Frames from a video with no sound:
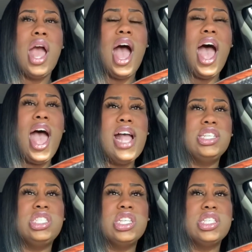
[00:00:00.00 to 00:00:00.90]
I
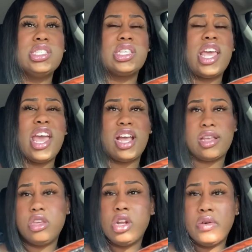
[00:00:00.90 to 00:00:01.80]
had just
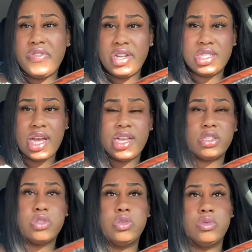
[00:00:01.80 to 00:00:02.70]
finished high
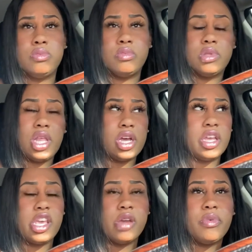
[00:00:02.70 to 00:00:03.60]
school like a
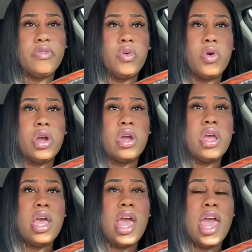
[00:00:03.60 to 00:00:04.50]
year before,
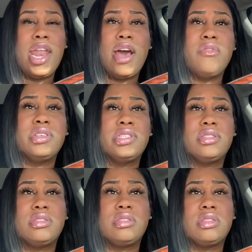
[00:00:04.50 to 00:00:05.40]
and I
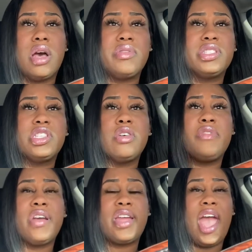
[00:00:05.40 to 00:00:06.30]
was still
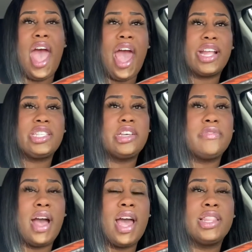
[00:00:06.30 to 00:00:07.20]
very active.
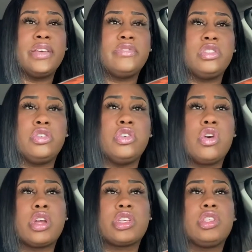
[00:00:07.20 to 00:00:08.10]
I had lived in New
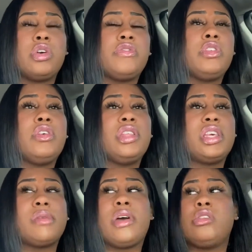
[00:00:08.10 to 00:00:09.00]
York, so if you know
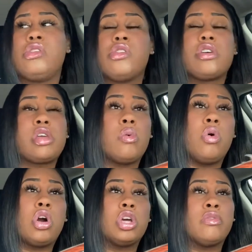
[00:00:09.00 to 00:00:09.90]
anything about New York, you're
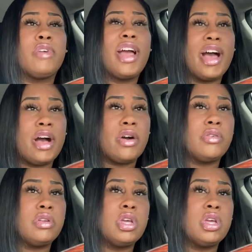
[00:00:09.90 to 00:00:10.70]
walking around.